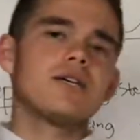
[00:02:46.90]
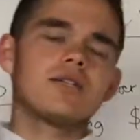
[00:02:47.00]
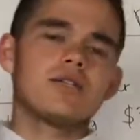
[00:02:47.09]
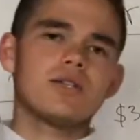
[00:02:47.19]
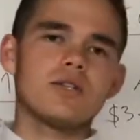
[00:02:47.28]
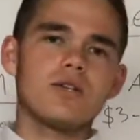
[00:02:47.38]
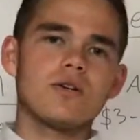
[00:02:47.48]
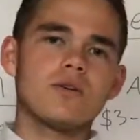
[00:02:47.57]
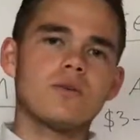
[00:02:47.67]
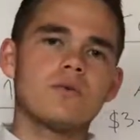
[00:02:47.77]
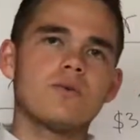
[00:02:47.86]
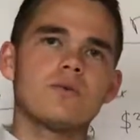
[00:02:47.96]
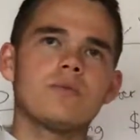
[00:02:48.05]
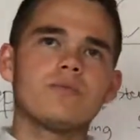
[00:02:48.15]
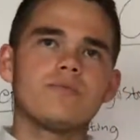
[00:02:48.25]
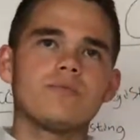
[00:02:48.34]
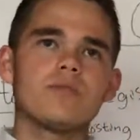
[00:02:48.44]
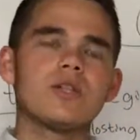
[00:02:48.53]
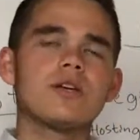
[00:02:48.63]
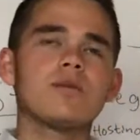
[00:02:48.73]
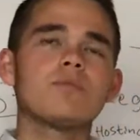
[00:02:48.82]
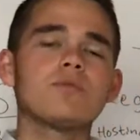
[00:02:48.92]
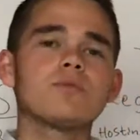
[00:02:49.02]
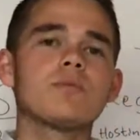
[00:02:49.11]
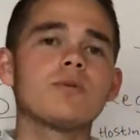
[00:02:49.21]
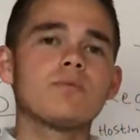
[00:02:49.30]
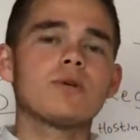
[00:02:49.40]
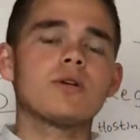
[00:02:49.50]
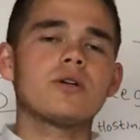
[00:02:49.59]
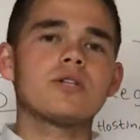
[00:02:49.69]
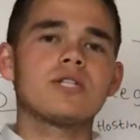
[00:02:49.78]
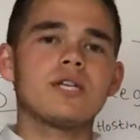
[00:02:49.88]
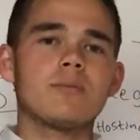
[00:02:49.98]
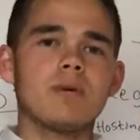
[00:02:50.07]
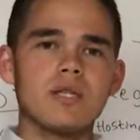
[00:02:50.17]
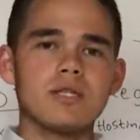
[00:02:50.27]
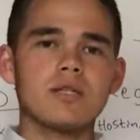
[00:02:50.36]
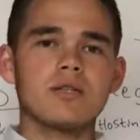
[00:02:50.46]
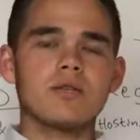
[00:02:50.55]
So the most popular CMS,